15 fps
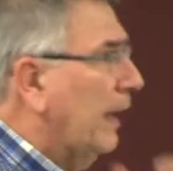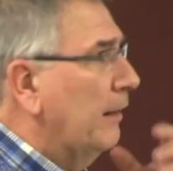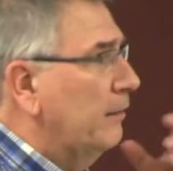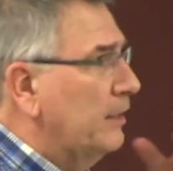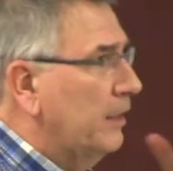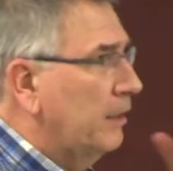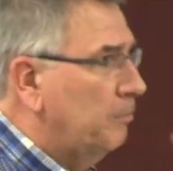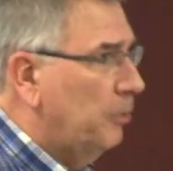
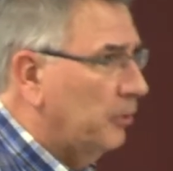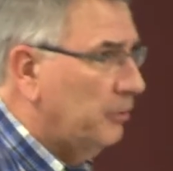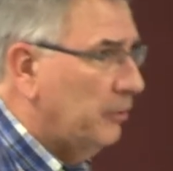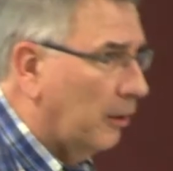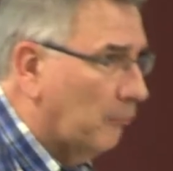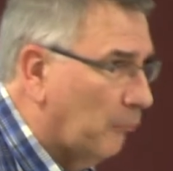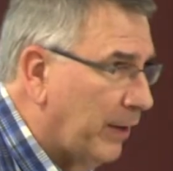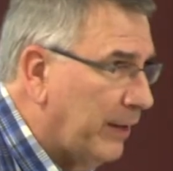This means we're
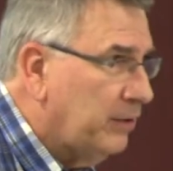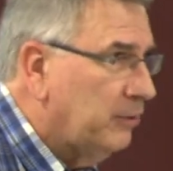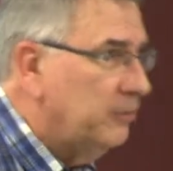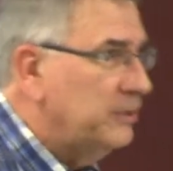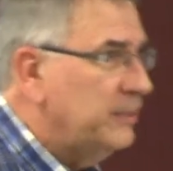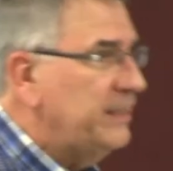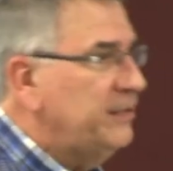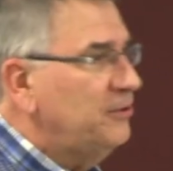coming
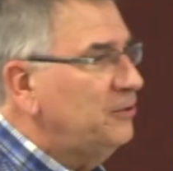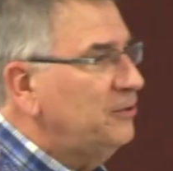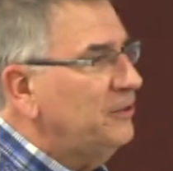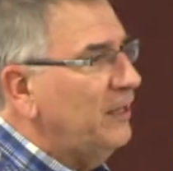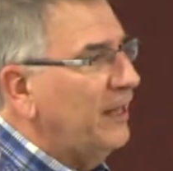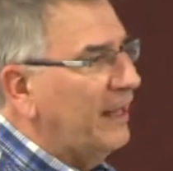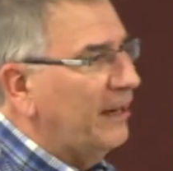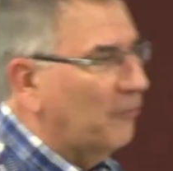into an era
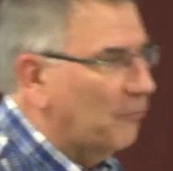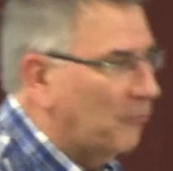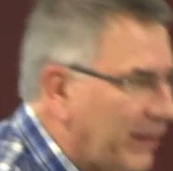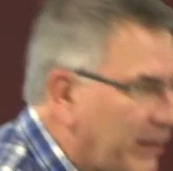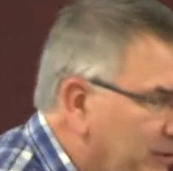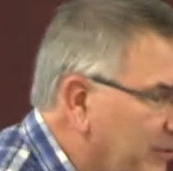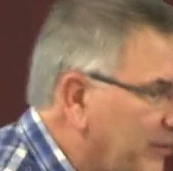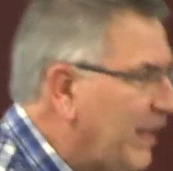of
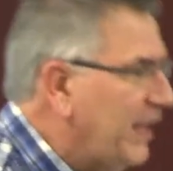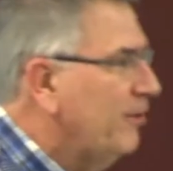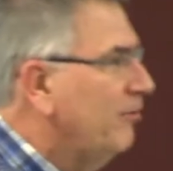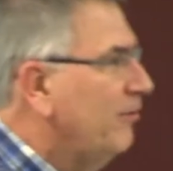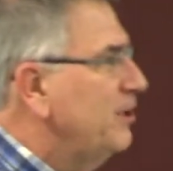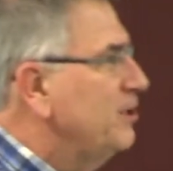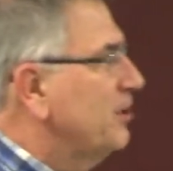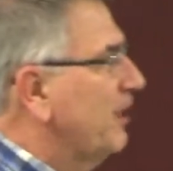much lower
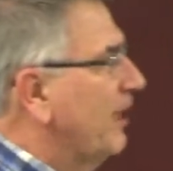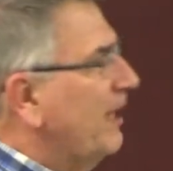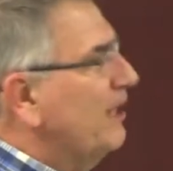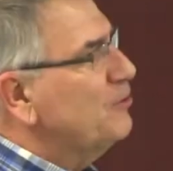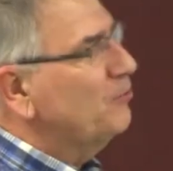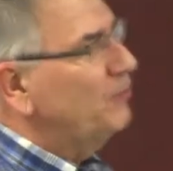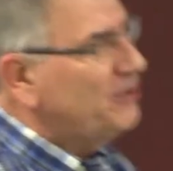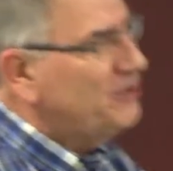feed
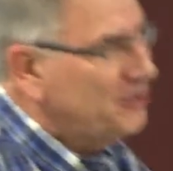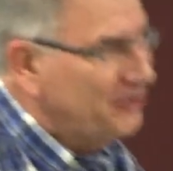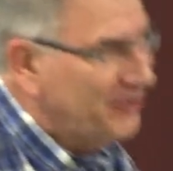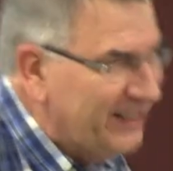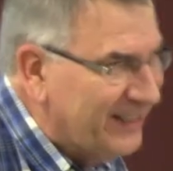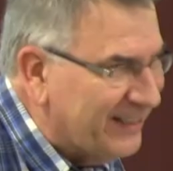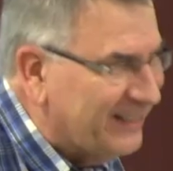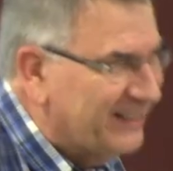prices
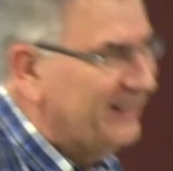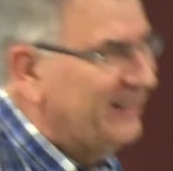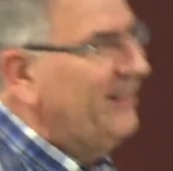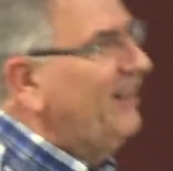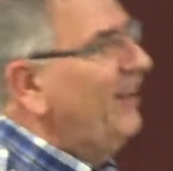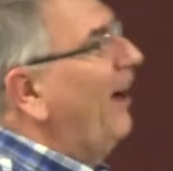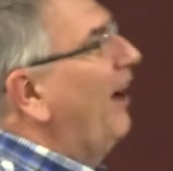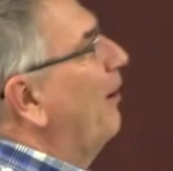at a
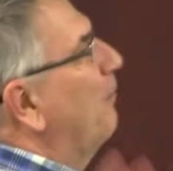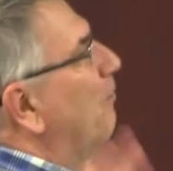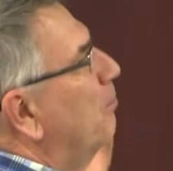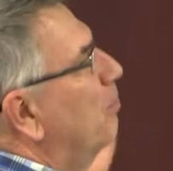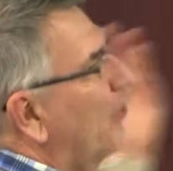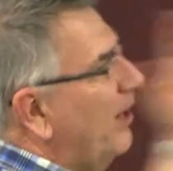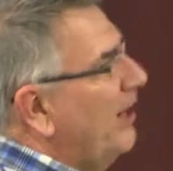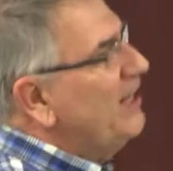time with
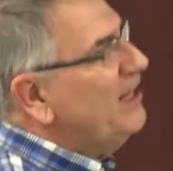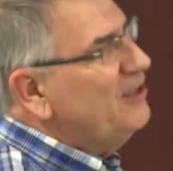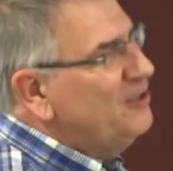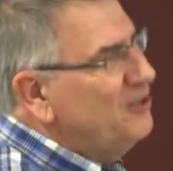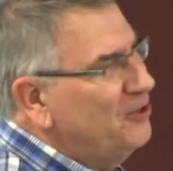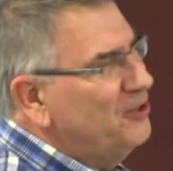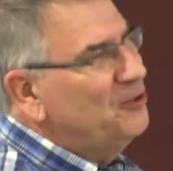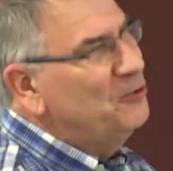
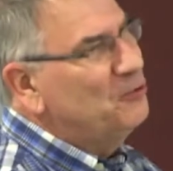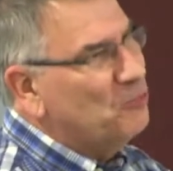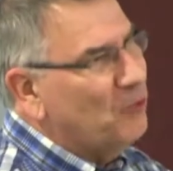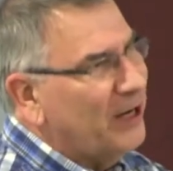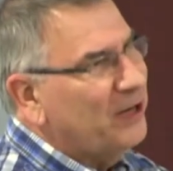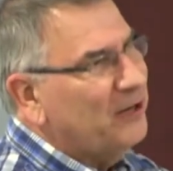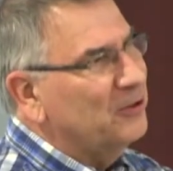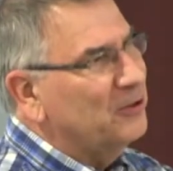small
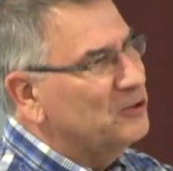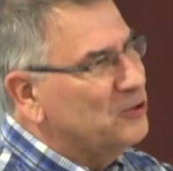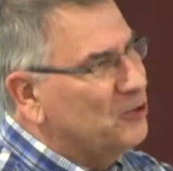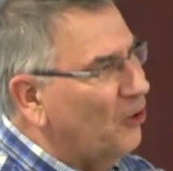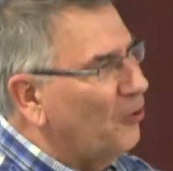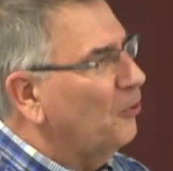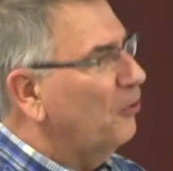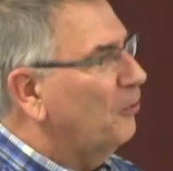livestock
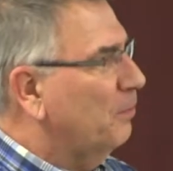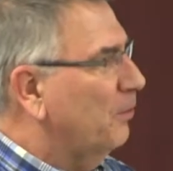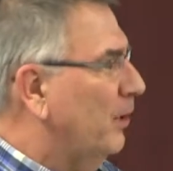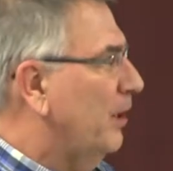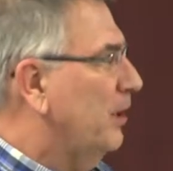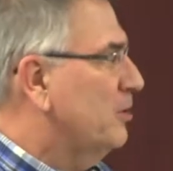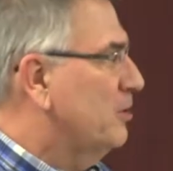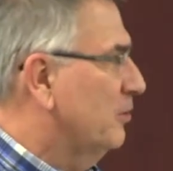numbers,
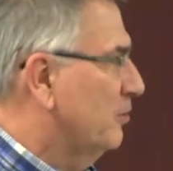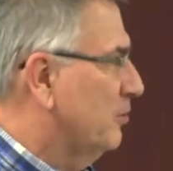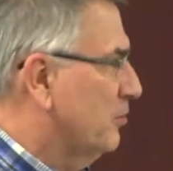and that